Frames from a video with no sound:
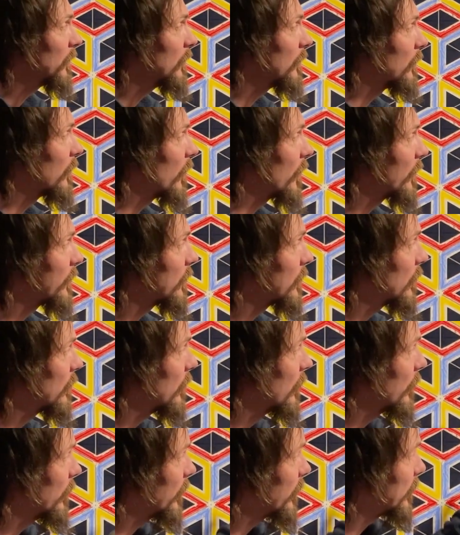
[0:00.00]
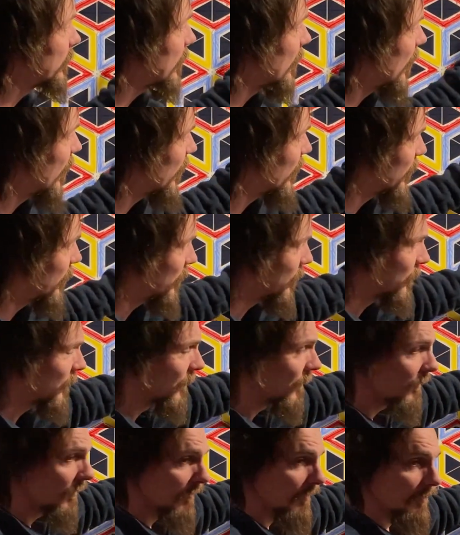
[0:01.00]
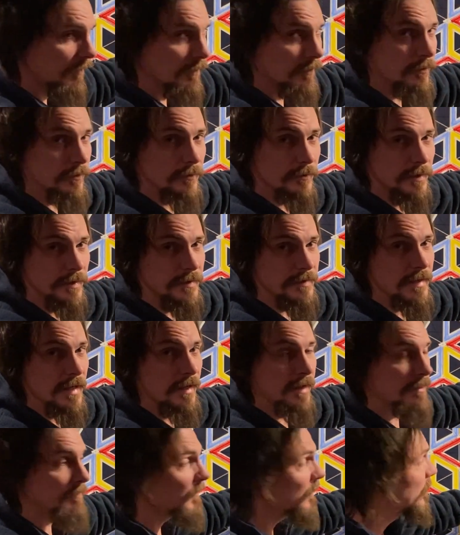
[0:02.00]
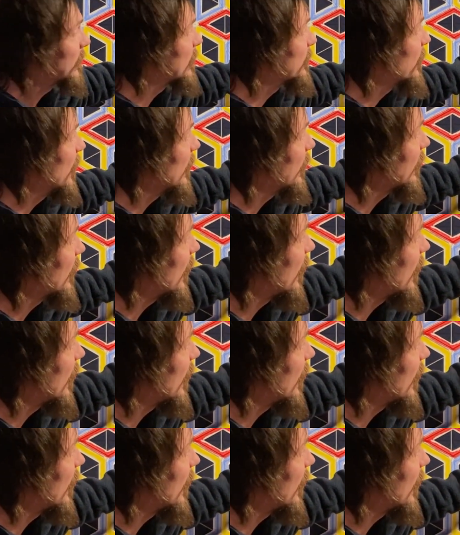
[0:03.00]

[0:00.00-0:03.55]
You'll also notice how 3 diamonds make a